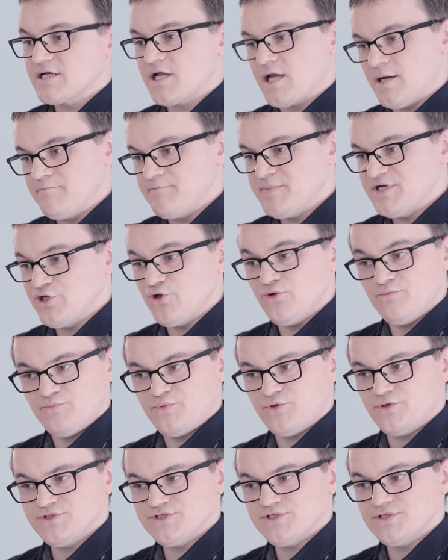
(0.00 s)
a company or
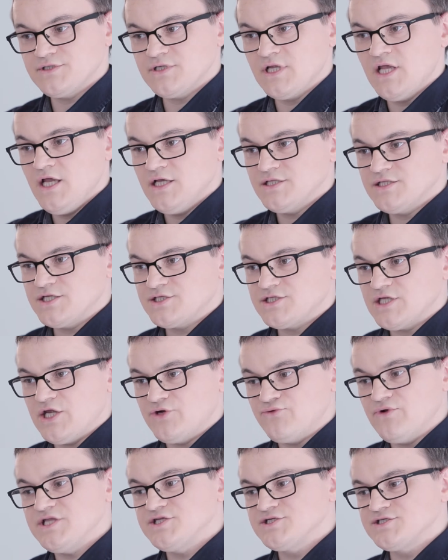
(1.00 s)
person that
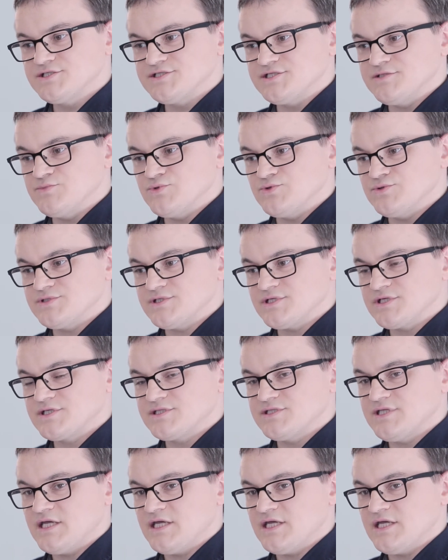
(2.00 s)
arranges the music,